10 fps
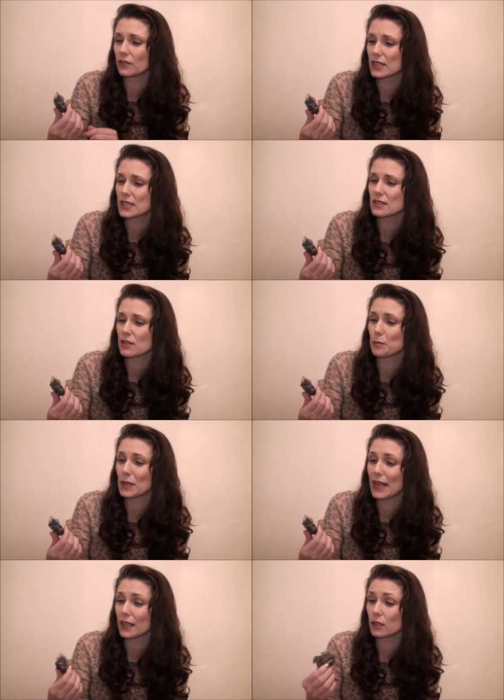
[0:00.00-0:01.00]
This is the
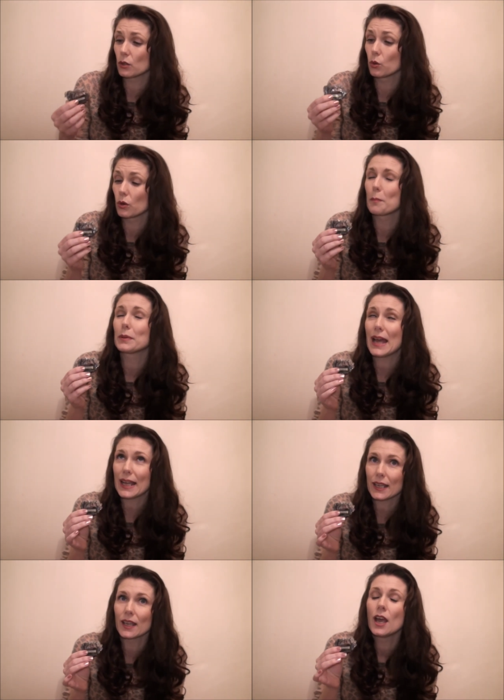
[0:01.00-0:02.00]
Black, Co
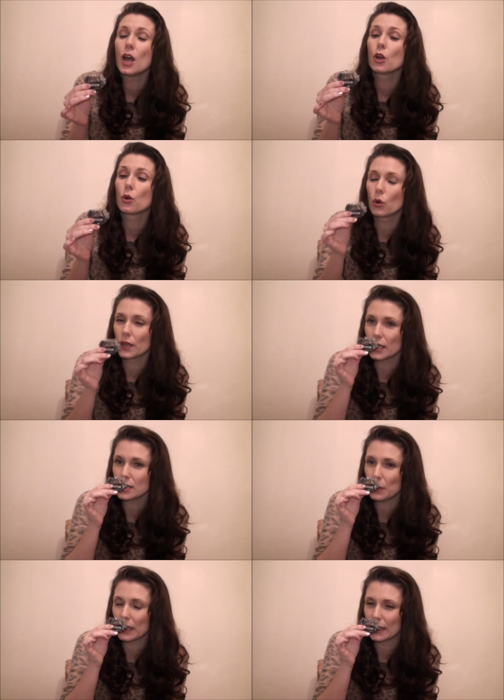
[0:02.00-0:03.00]
Black
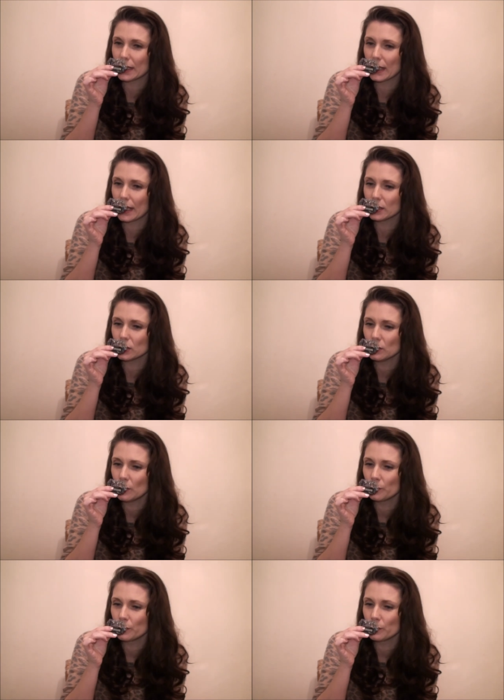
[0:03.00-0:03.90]
Coconut by Yankee Candle.